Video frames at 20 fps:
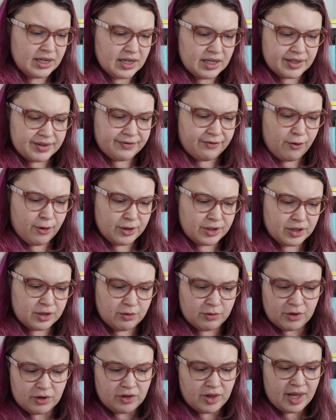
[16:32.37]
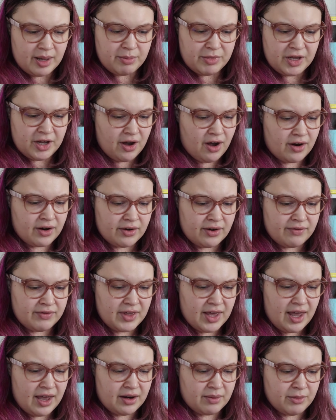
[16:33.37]
is forced to reclaim the honor of
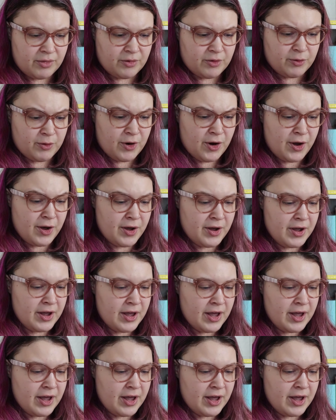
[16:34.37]
the N.E.W.T.s,